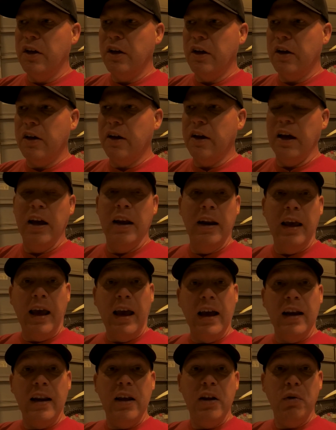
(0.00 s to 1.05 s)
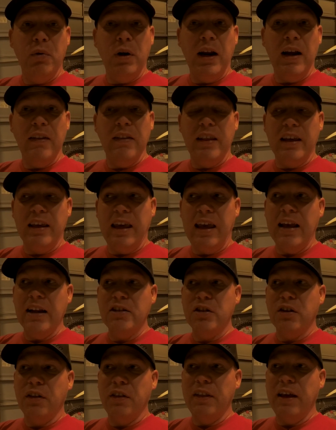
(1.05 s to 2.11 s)
an ad he ran. They
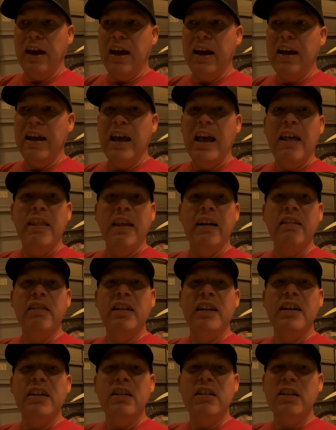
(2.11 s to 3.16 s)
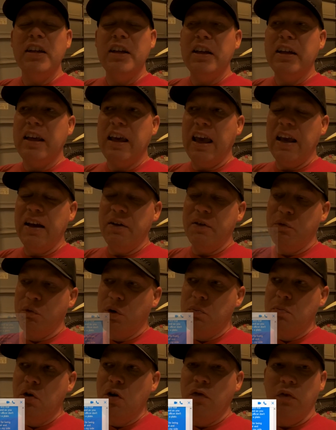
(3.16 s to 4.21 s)
canceled that. They literally
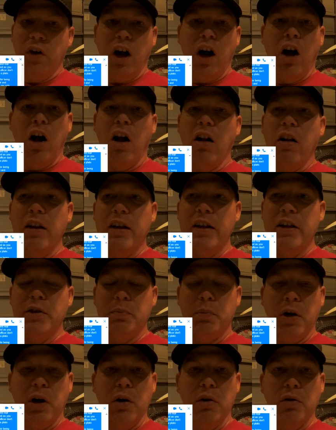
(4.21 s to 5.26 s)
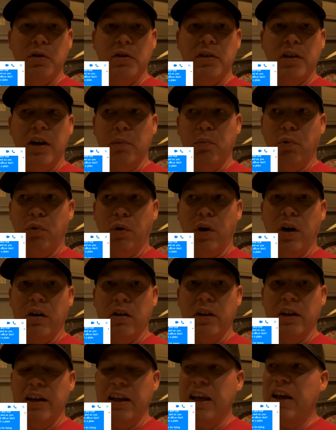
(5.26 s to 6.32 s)
removed all his posts
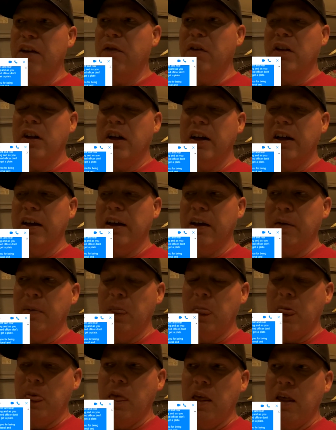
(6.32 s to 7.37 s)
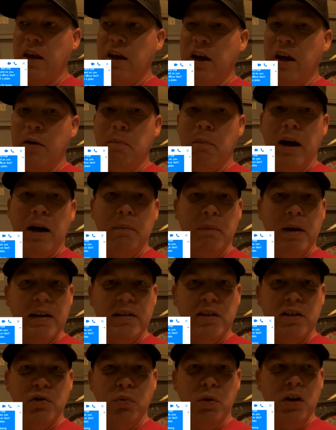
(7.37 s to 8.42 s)
temporarily. Even like in my
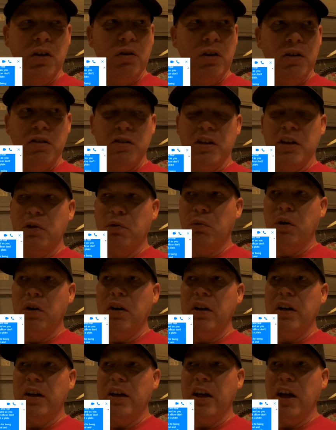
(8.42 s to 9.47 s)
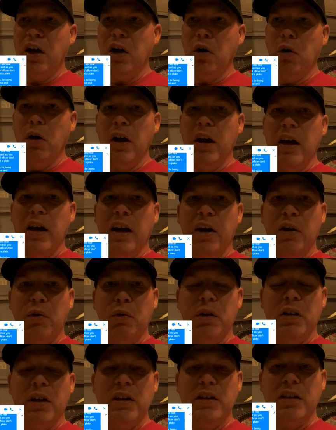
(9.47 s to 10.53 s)
message window, I was like, where did it go? And I
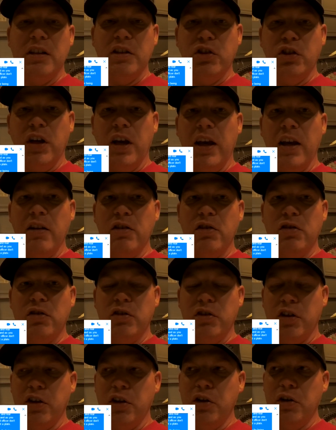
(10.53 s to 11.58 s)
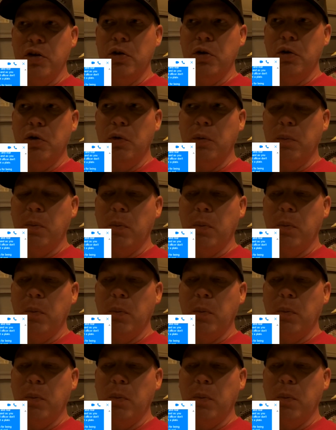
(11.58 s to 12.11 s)
realized it changed to